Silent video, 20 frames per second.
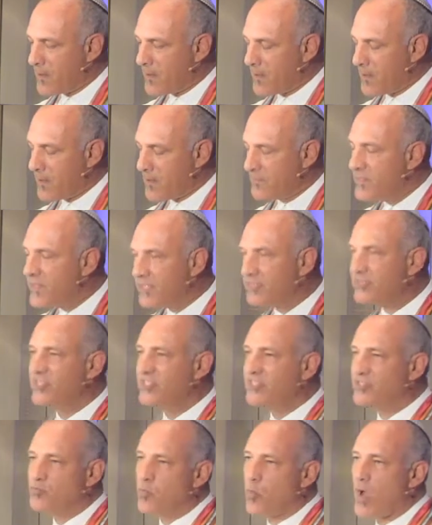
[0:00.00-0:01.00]
This
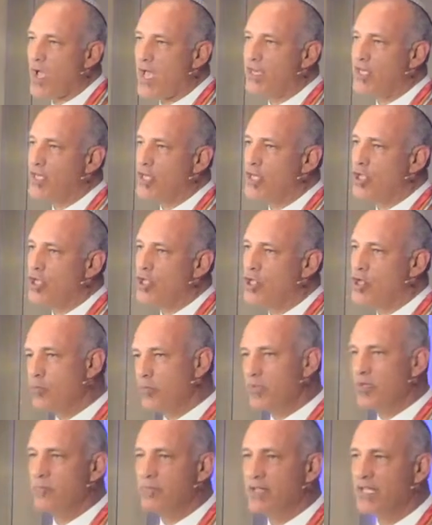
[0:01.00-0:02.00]
is when
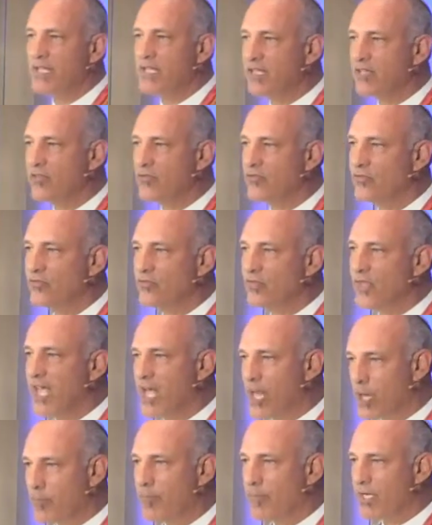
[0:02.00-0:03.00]
human beings
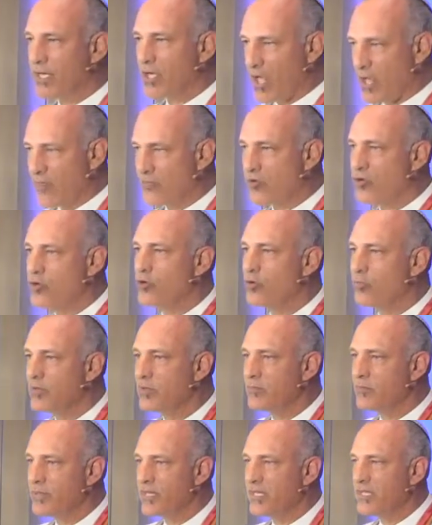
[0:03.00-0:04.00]
helping other
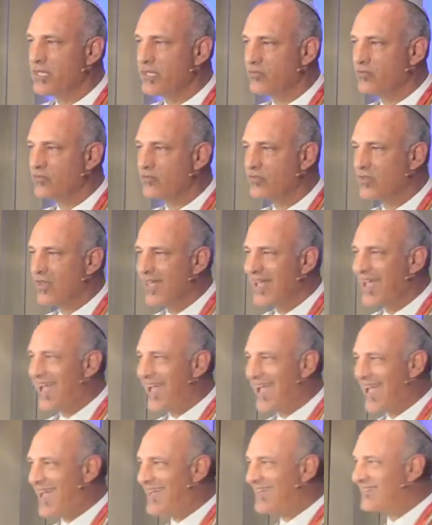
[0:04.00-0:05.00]
human beings
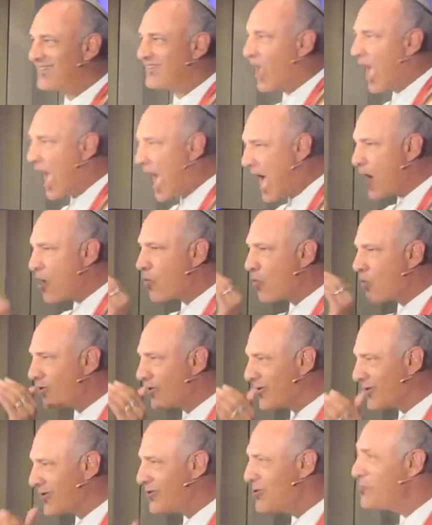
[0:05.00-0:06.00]
and
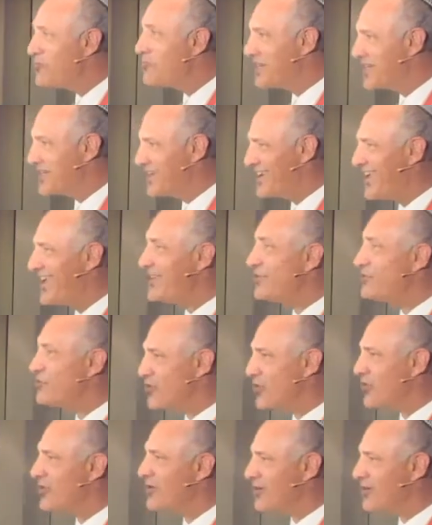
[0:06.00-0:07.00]
our human nature